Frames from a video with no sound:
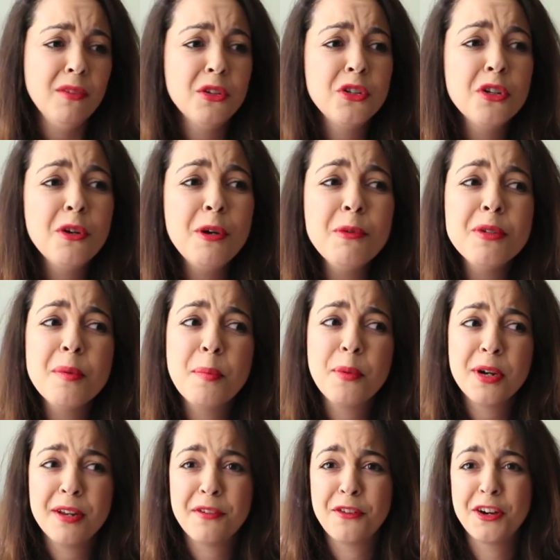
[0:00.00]
So it was a
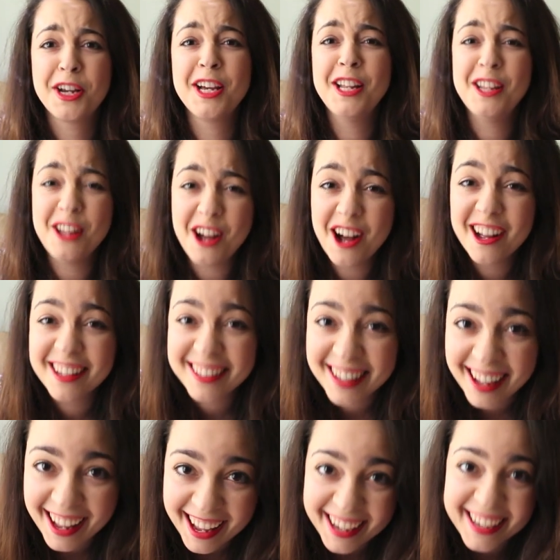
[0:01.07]
pretty
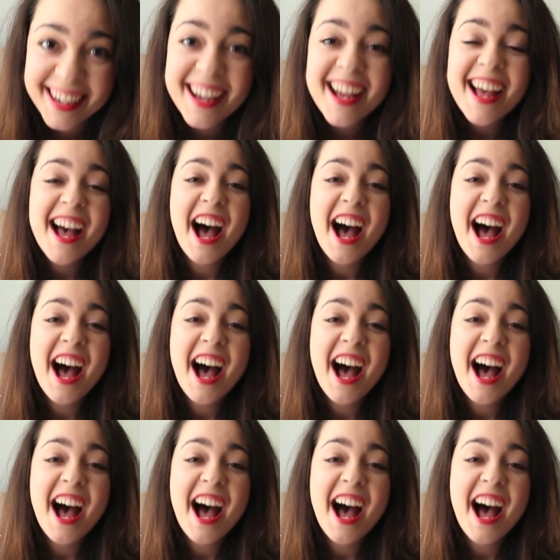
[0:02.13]
long line.